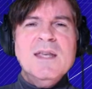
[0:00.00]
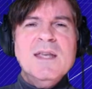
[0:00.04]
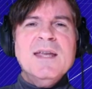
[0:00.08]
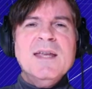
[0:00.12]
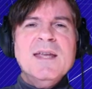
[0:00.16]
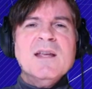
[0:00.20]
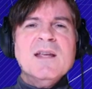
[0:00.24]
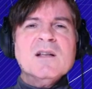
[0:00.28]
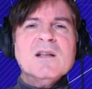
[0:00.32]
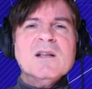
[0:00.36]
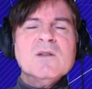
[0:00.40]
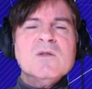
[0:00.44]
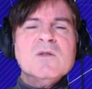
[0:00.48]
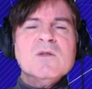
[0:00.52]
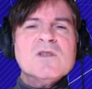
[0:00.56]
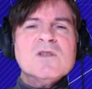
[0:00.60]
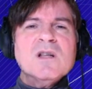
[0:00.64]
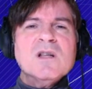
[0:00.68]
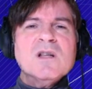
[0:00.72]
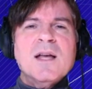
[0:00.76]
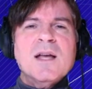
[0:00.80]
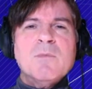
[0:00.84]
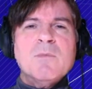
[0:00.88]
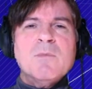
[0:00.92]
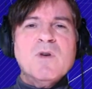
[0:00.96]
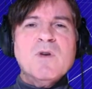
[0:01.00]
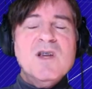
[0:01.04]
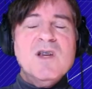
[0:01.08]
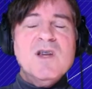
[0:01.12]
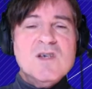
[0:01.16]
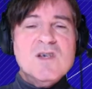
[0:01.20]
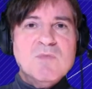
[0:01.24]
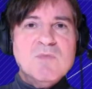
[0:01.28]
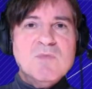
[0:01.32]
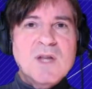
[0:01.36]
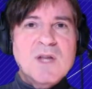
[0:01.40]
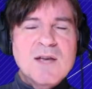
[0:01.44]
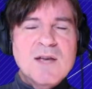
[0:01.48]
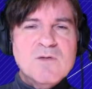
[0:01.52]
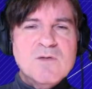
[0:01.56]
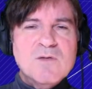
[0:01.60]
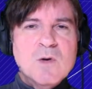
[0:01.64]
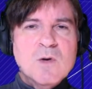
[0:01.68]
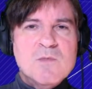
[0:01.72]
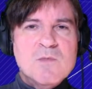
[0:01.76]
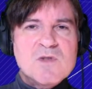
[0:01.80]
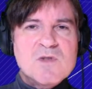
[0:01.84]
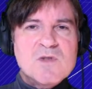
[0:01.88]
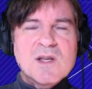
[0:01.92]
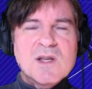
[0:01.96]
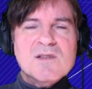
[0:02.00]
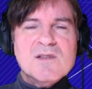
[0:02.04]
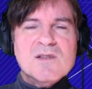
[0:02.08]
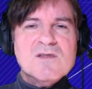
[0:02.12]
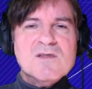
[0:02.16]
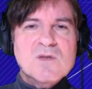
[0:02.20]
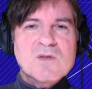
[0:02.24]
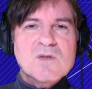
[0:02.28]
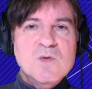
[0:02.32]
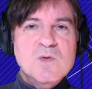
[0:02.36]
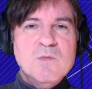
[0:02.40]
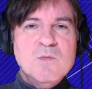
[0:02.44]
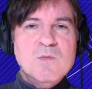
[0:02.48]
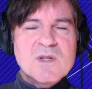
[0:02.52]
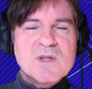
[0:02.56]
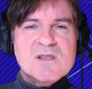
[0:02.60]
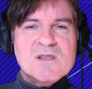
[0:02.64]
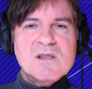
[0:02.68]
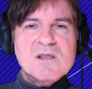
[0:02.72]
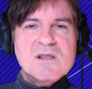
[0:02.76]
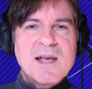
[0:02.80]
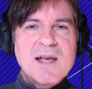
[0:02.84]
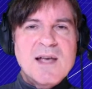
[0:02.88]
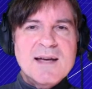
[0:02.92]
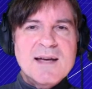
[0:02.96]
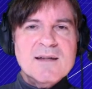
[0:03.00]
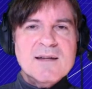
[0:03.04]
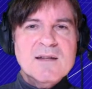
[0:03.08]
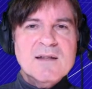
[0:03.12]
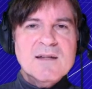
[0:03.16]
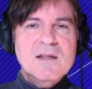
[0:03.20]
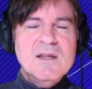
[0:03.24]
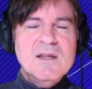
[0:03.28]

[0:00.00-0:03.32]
It includes collaboration platforms like Zoom and Slack.